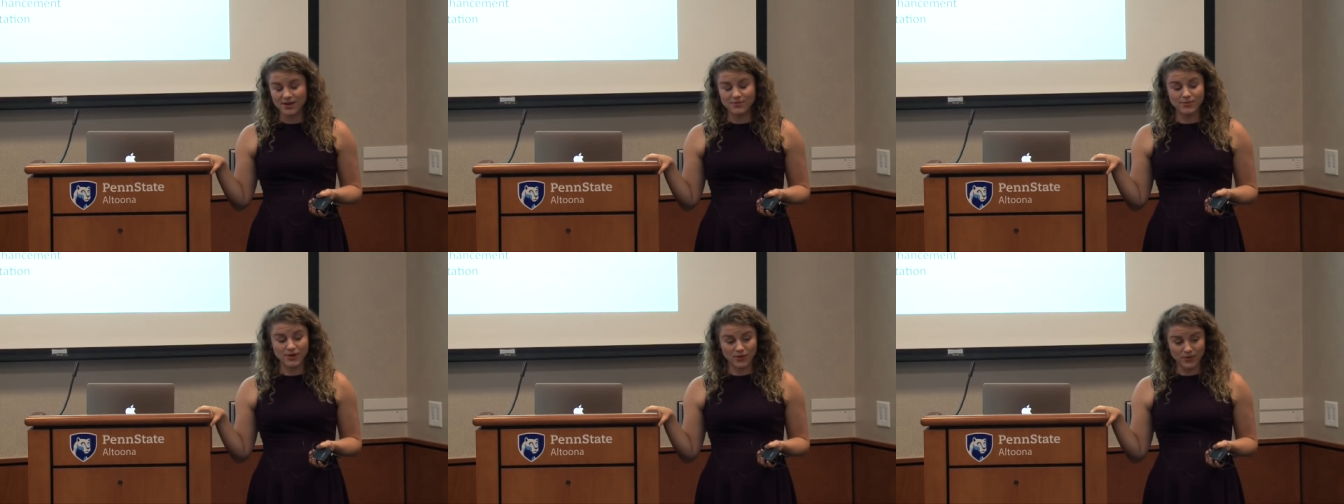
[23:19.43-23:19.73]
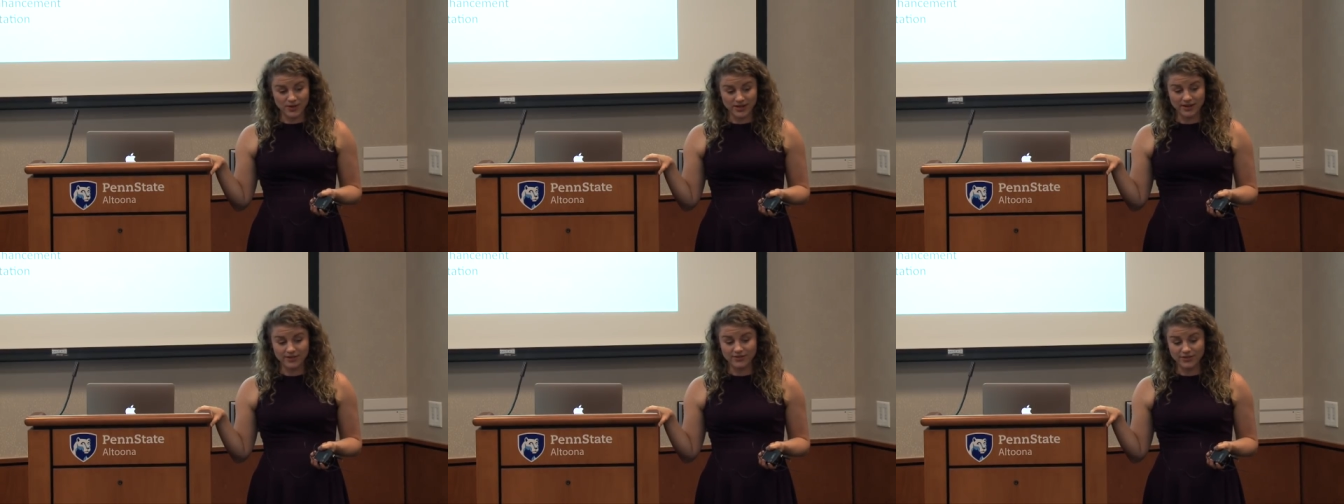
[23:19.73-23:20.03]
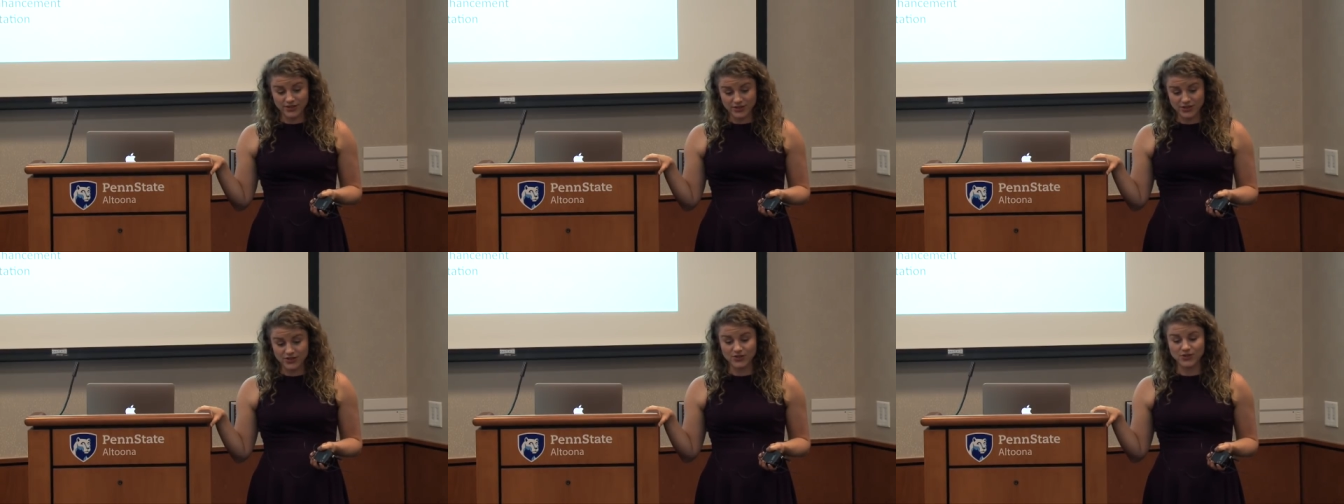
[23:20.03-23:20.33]
but
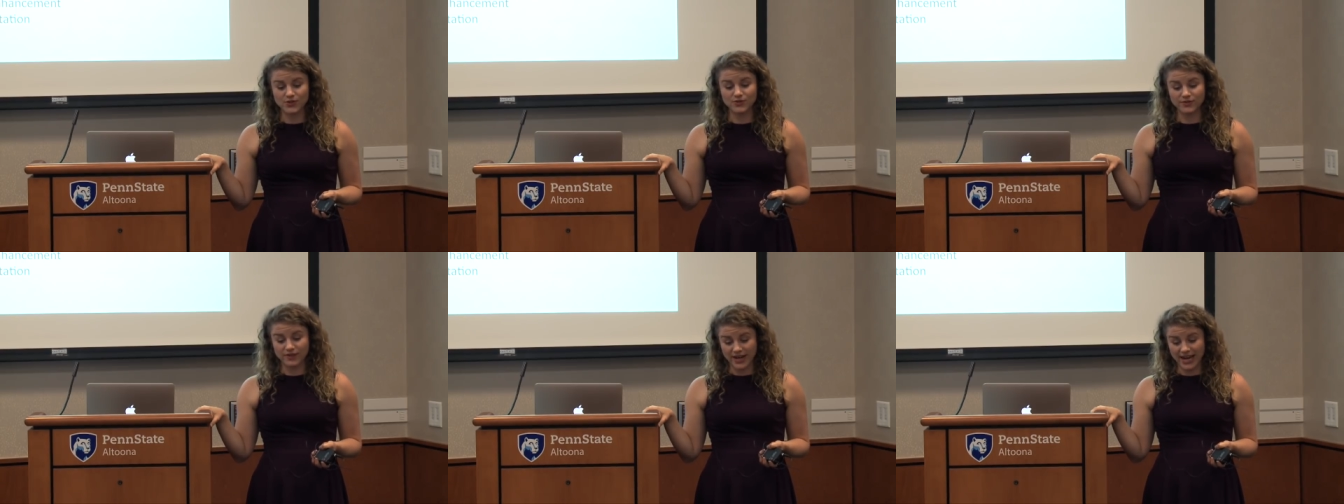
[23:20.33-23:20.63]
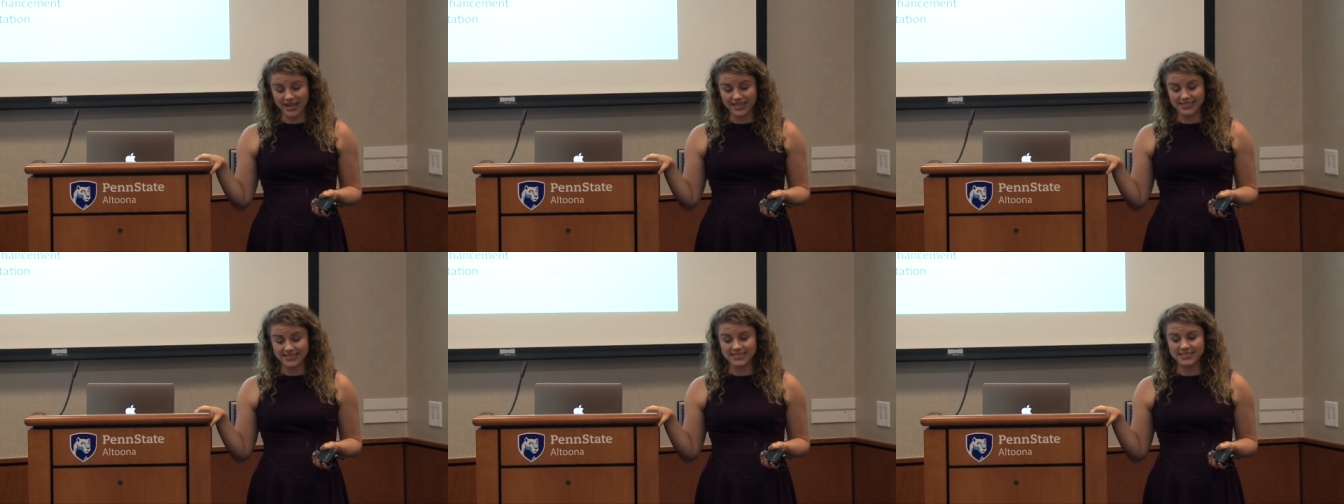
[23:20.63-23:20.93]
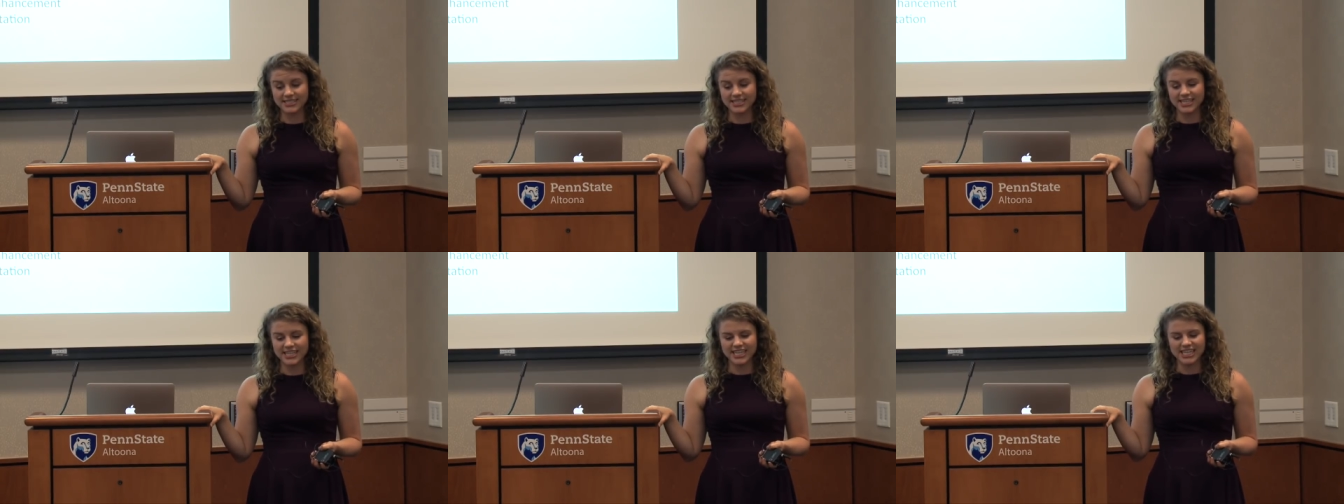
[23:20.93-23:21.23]
whenever you fast,